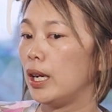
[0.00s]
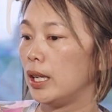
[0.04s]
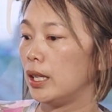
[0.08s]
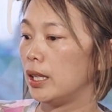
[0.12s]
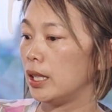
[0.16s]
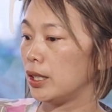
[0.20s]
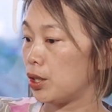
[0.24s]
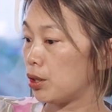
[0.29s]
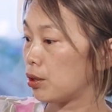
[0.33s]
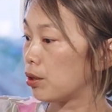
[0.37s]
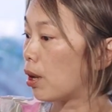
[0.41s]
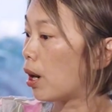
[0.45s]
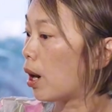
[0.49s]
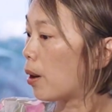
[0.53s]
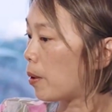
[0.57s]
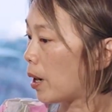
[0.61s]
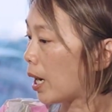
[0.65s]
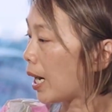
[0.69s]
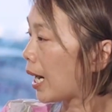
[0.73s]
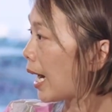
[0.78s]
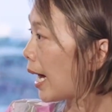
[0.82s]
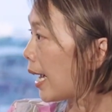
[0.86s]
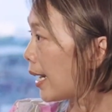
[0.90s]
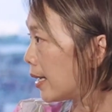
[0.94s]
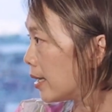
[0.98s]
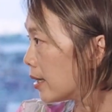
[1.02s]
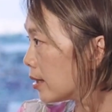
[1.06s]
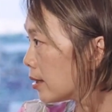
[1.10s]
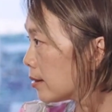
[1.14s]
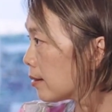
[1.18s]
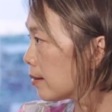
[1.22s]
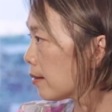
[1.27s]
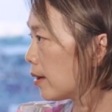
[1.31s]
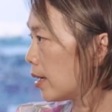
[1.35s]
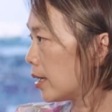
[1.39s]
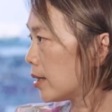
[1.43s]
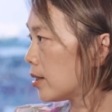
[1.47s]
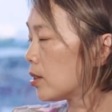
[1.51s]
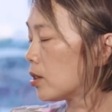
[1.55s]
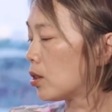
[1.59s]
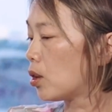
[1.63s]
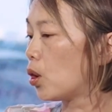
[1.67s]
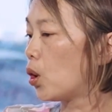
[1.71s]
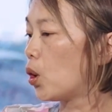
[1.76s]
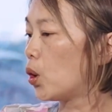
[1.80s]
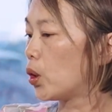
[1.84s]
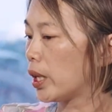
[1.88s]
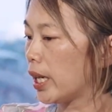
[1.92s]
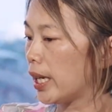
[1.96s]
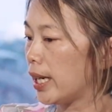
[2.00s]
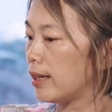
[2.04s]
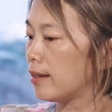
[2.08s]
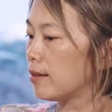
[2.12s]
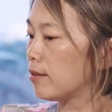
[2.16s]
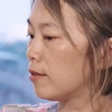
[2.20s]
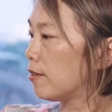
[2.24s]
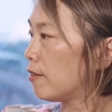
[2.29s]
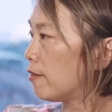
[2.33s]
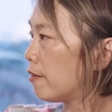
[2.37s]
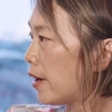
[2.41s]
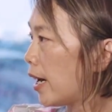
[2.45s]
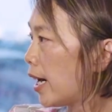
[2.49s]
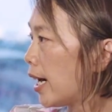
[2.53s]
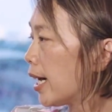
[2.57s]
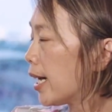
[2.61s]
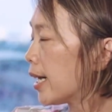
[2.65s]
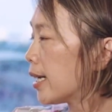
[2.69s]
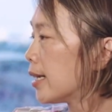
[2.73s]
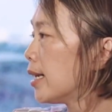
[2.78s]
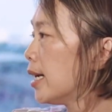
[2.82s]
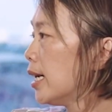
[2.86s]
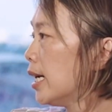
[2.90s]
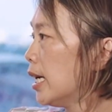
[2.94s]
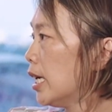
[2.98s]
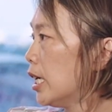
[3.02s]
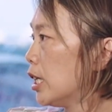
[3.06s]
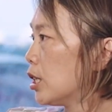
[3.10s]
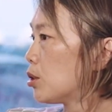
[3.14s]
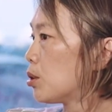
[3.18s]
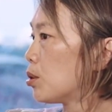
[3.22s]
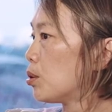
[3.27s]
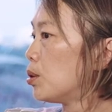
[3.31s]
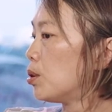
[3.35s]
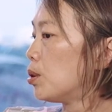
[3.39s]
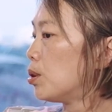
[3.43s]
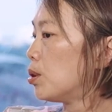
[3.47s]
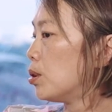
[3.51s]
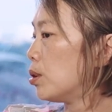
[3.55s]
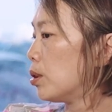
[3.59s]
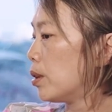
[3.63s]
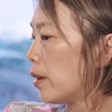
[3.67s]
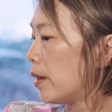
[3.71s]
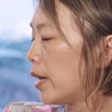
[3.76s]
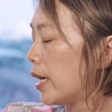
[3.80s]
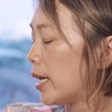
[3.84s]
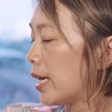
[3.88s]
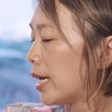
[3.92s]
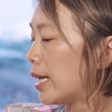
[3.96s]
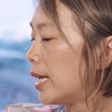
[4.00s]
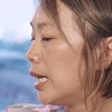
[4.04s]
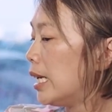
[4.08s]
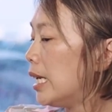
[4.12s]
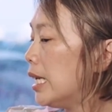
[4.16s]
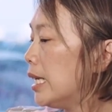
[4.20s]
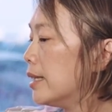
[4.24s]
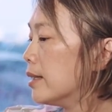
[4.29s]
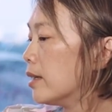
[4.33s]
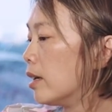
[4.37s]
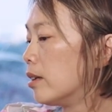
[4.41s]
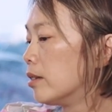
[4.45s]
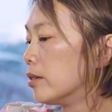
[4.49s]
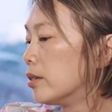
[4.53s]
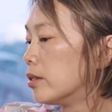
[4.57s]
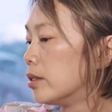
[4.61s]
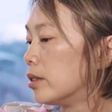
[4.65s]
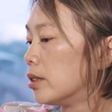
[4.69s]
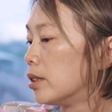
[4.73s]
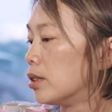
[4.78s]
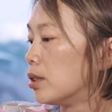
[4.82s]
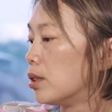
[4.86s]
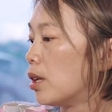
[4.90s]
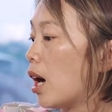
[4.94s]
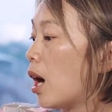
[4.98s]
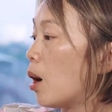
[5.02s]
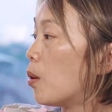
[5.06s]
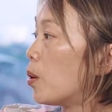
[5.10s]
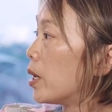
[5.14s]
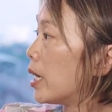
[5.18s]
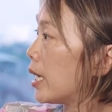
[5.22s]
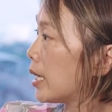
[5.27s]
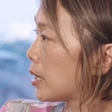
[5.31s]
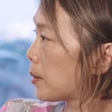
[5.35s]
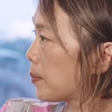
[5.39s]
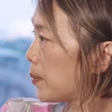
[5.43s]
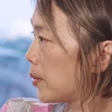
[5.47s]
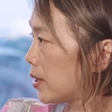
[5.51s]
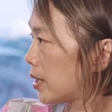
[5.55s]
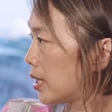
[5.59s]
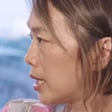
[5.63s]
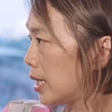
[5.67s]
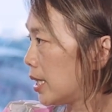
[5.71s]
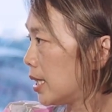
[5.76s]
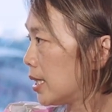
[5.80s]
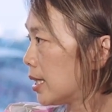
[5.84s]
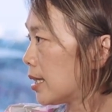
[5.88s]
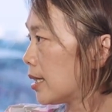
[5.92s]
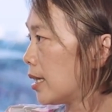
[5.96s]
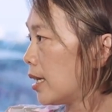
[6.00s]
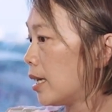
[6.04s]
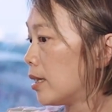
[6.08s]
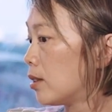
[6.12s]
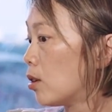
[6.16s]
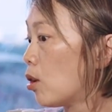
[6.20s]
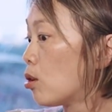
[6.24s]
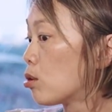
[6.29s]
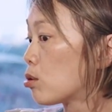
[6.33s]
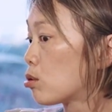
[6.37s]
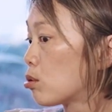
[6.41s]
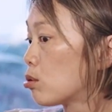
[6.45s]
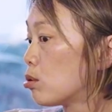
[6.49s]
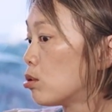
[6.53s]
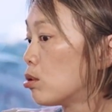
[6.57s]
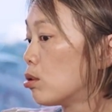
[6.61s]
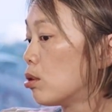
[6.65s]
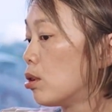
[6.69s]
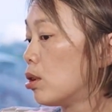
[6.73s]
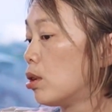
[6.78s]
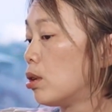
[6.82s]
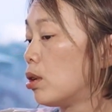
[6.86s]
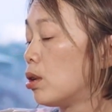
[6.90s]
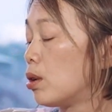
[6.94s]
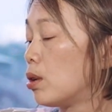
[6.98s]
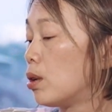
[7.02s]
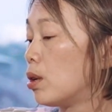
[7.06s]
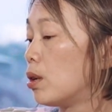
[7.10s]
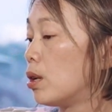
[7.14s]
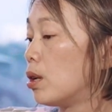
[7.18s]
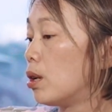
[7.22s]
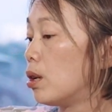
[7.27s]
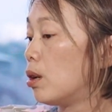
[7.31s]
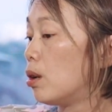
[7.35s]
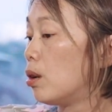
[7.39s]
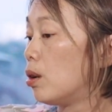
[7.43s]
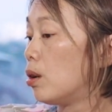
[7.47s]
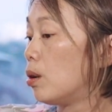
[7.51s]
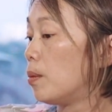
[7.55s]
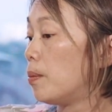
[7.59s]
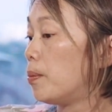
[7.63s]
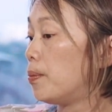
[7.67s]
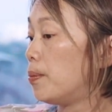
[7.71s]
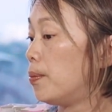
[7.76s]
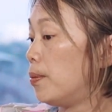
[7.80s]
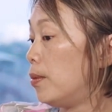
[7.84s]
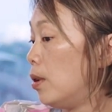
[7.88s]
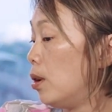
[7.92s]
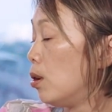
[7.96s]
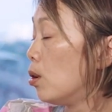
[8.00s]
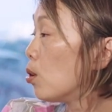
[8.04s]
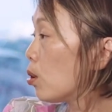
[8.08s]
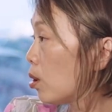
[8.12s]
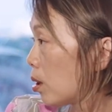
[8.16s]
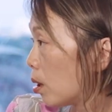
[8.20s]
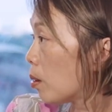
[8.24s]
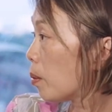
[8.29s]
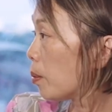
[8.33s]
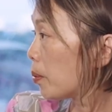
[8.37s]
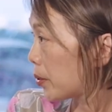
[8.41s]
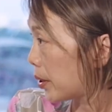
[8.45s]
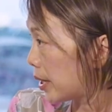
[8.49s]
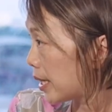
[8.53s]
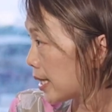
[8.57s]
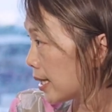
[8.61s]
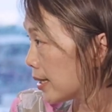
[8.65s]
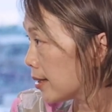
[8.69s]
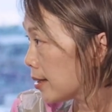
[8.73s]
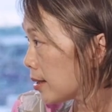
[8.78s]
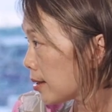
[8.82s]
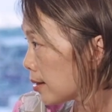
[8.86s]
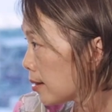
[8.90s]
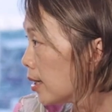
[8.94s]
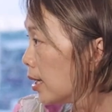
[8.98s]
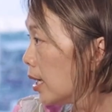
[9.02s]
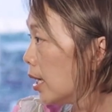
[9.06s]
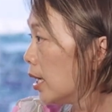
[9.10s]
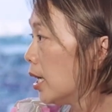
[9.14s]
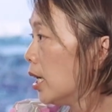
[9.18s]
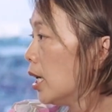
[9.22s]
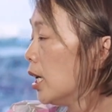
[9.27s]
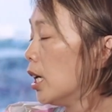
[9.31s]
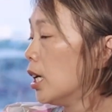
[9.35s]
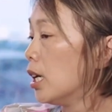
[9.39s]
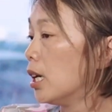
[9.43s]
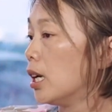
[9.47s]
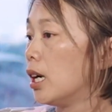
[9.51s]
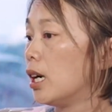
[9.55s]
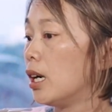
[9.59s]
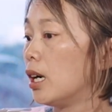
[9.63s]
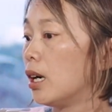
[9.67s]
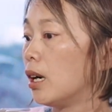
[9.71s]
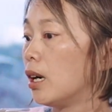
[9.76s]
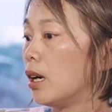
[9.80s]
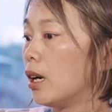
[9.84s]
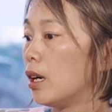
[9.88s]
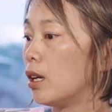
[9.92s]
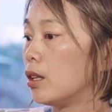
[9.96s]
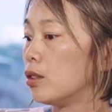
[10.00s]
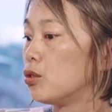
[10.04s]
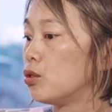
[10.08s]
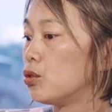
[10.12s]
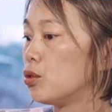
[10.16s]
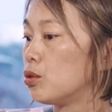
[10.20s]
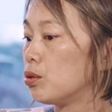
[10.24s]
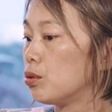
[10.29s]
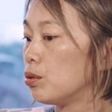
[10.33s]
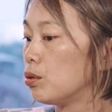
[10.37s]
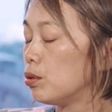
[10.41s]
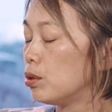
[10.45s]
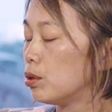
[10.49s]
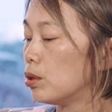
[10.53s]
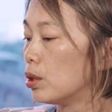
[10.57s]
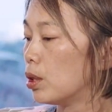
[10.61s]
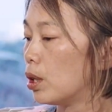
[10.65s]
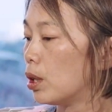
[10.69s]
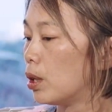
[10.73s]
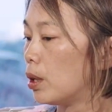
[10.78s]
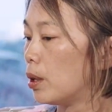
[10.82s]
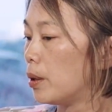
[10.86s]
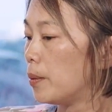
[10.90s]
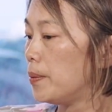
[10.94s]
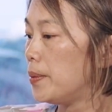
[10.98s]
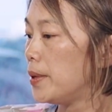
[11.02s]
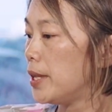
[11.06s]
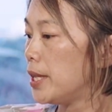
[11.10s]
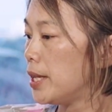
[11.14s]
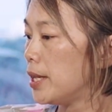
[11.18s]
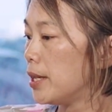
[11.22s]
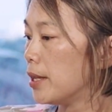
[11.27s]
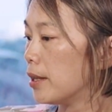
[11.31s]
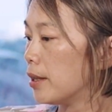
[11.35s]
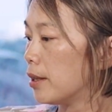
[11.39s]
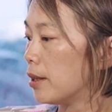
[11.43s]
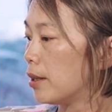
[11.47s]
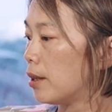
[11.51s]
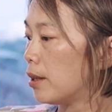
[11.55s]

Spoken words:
assure our client that okay, fine, so they can lean on our expertise and also local presence to be,